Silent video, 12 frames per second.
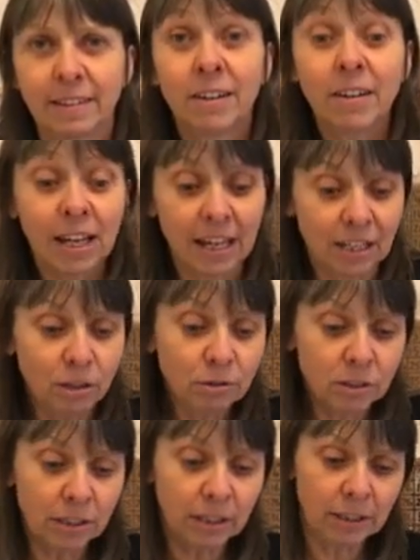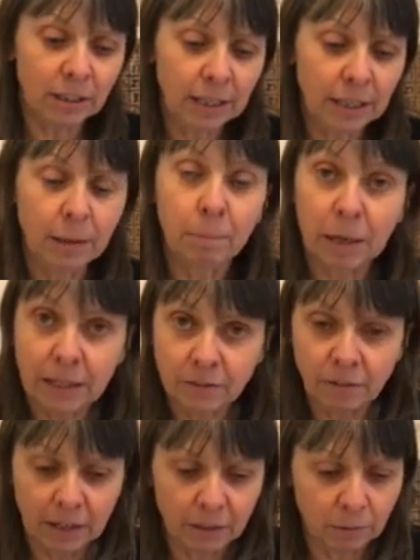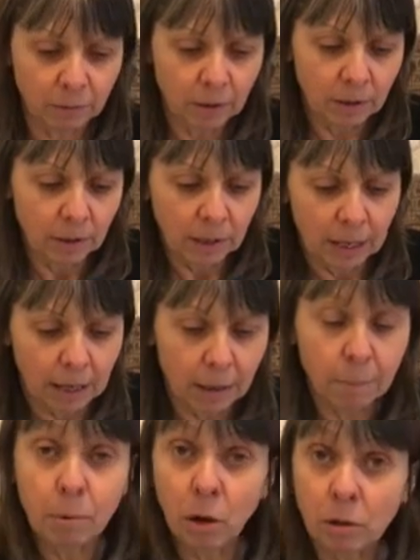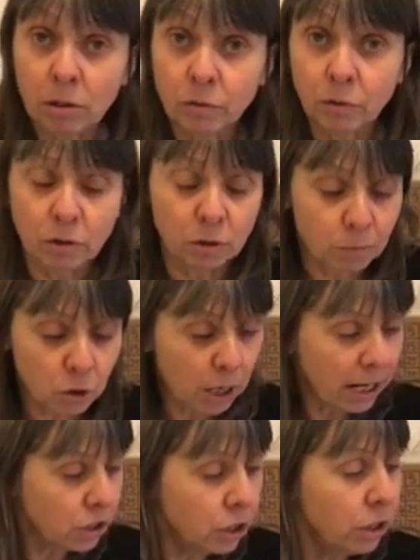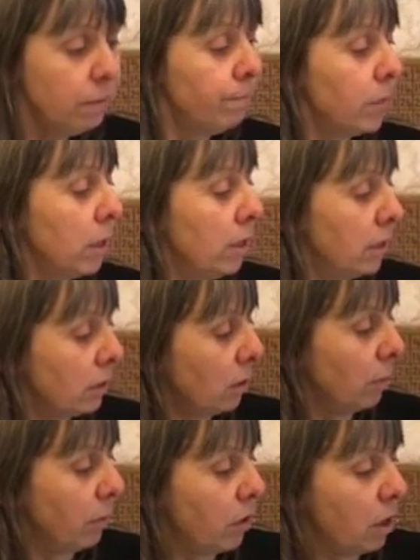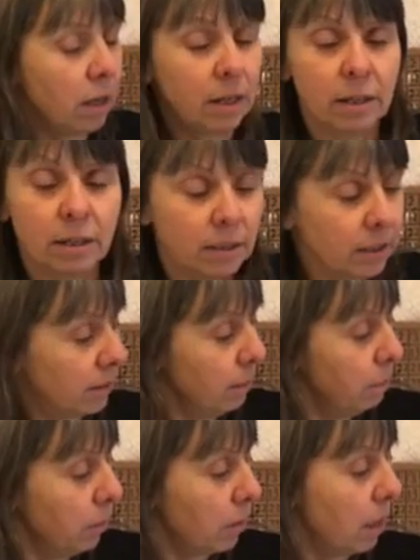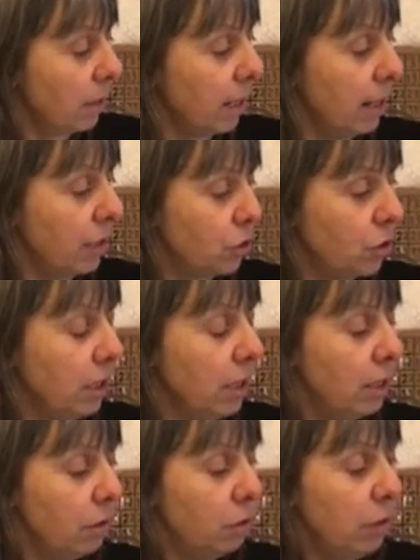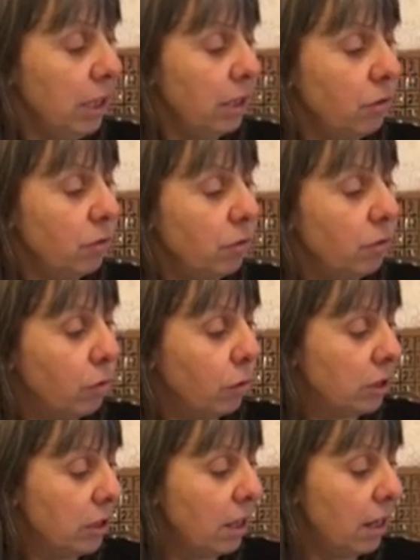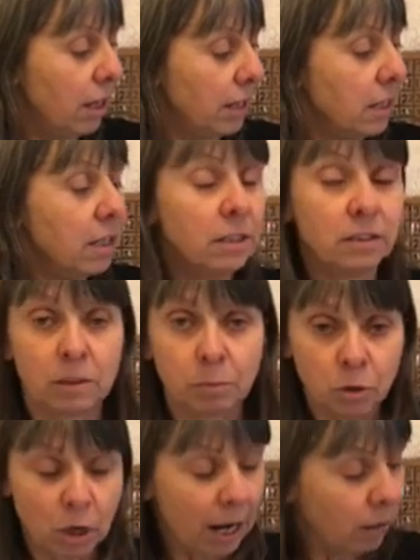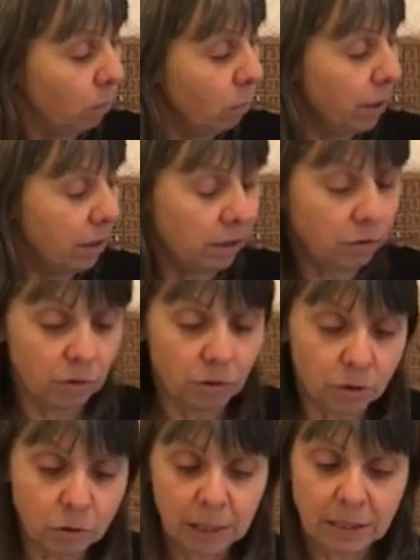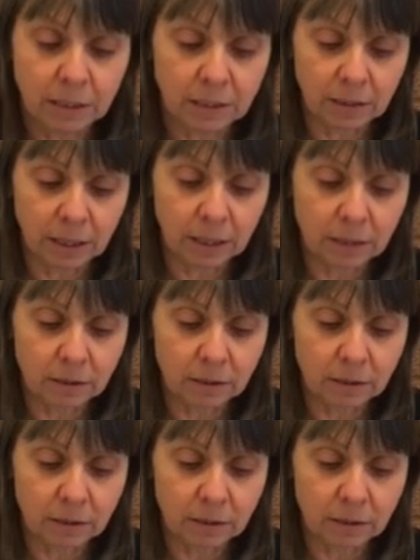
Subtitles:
Okay, using the place value blocks for subtraction. So we've got a simple calculation here, 349 subtract 126.